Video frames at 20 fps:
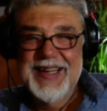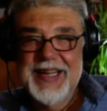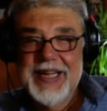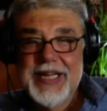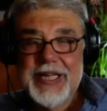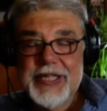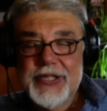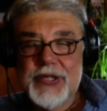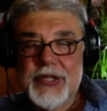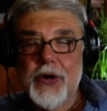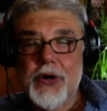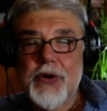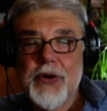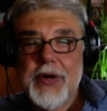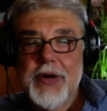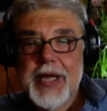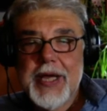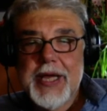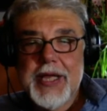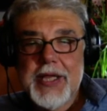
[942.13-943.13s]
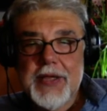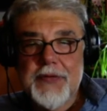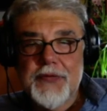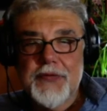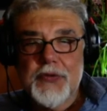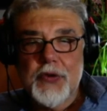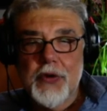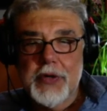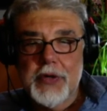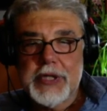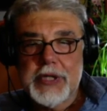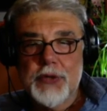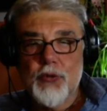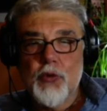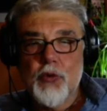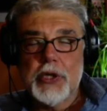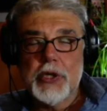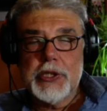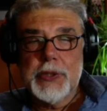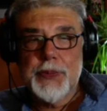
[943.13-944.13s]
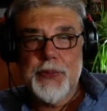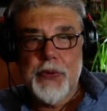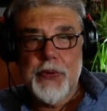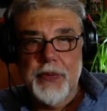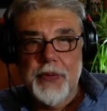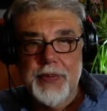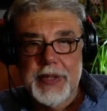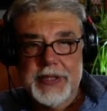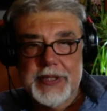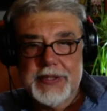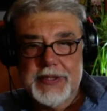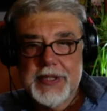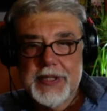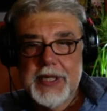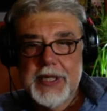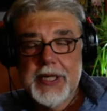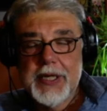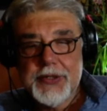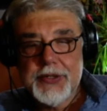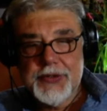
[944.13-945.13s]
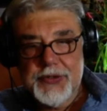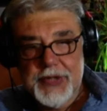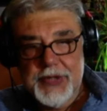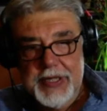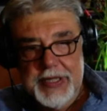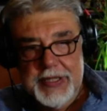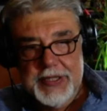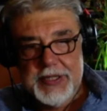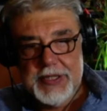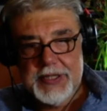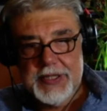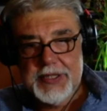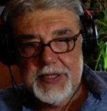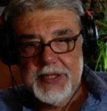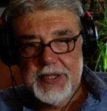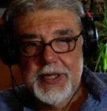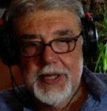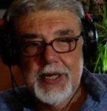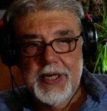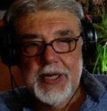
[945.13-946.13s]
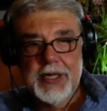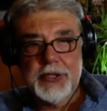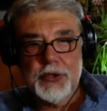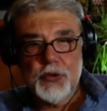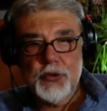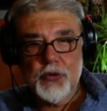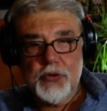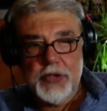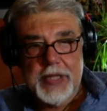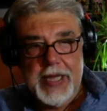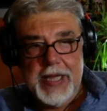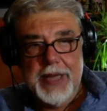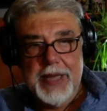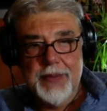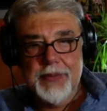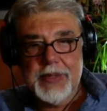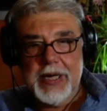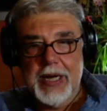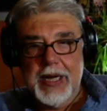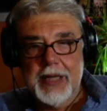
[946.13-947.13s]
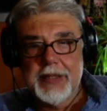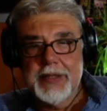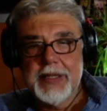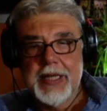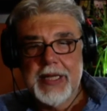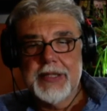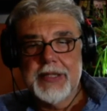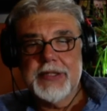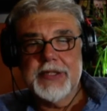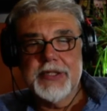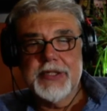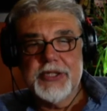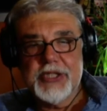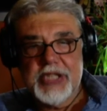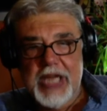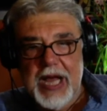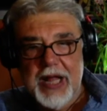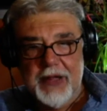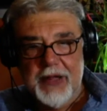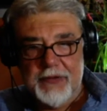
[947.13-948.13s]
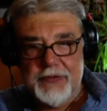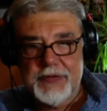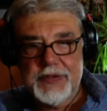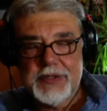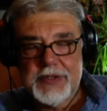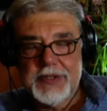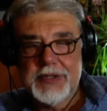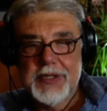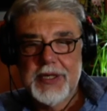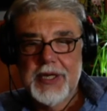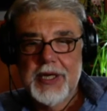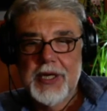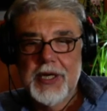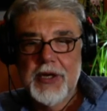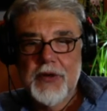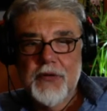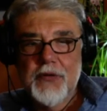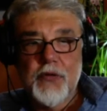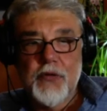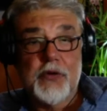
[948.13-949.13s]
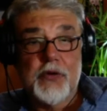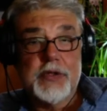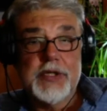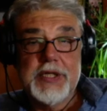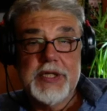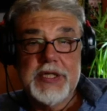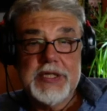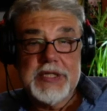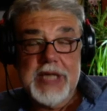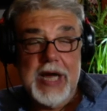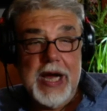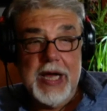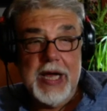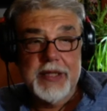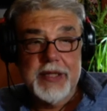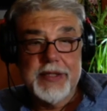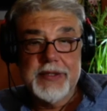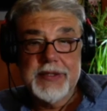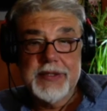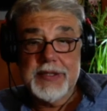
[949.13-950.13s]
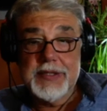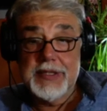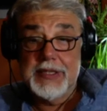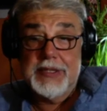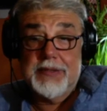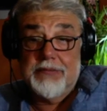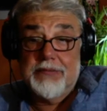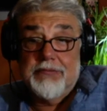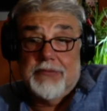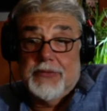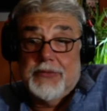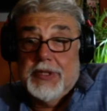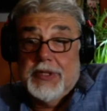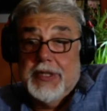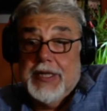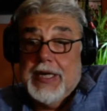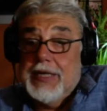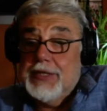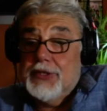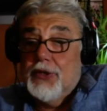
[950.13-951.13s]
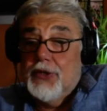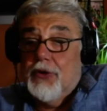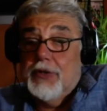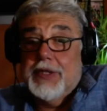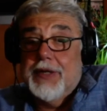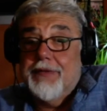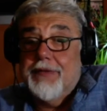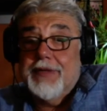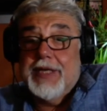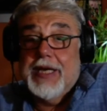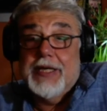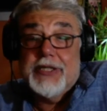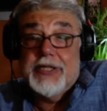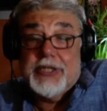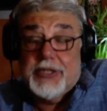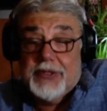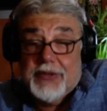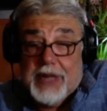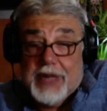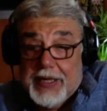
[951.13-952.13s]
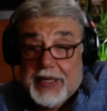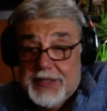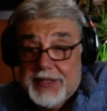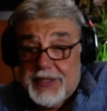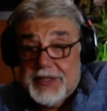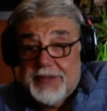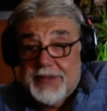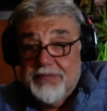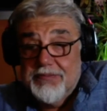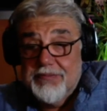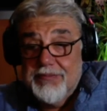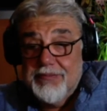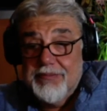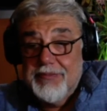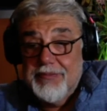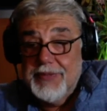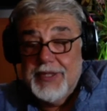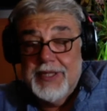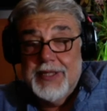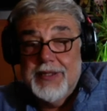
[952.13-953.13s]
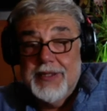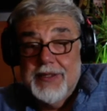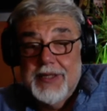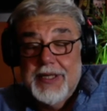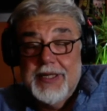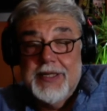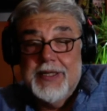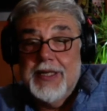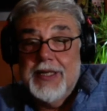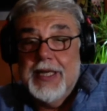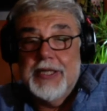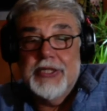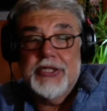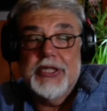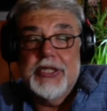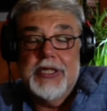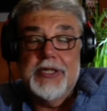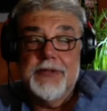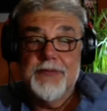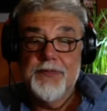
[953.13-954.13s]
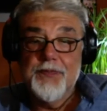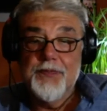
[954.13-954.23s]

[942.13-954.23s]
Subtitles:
So if Turkey were to permit Greece to claim continental shelves for these islands, it really has no navigation rights in Aegean.